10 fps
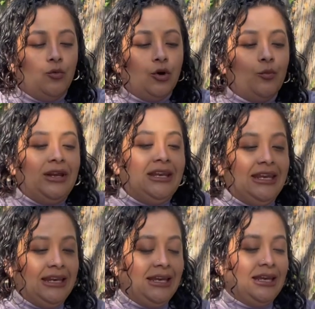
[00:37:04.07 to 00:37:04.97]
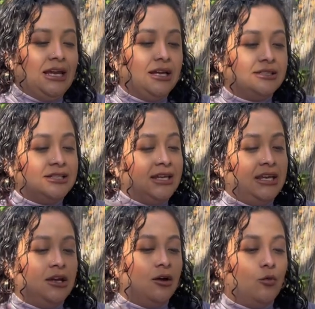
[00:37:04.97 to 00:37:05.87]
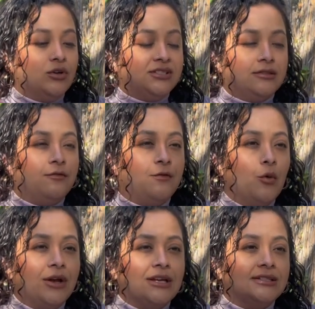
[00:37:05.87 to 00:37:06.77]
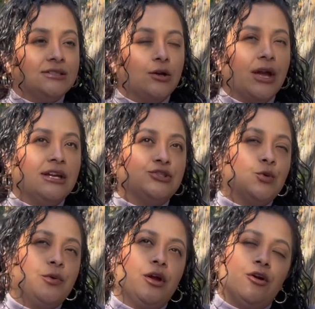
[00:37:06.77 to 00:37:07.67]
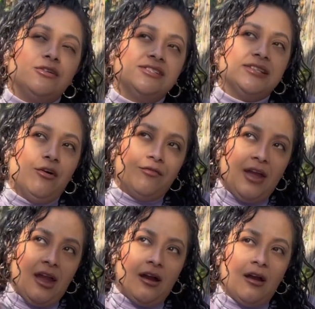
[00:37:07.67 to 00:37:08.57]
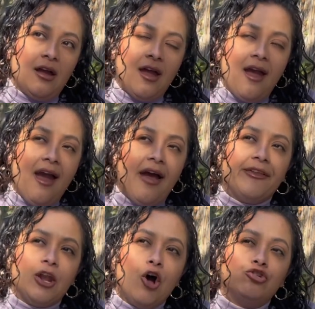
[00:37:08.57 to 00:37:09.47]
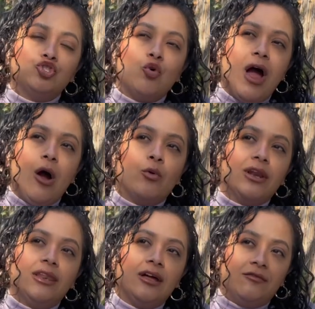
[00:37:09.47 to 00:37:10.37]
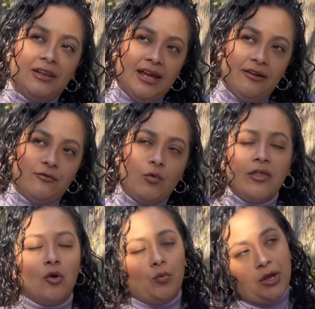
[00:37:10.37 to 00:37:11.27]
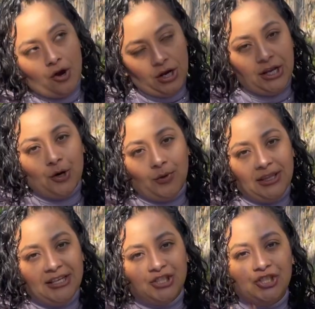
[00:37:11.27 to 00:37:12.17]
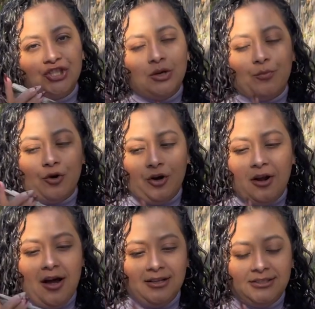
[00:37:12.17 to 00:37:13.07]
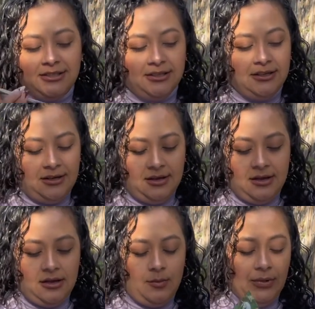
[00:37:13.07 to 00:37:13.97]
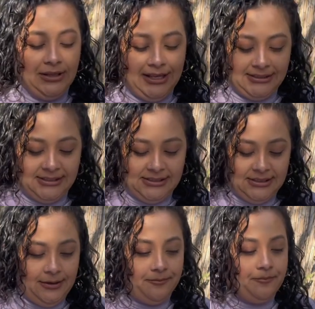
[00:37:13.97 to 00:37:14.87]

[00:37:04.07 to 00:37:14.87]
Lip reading: What are we needing to hear? What's the focus? Okay, so we heard self-care and then also our love life, whether we are in a relationship or not. But let's see.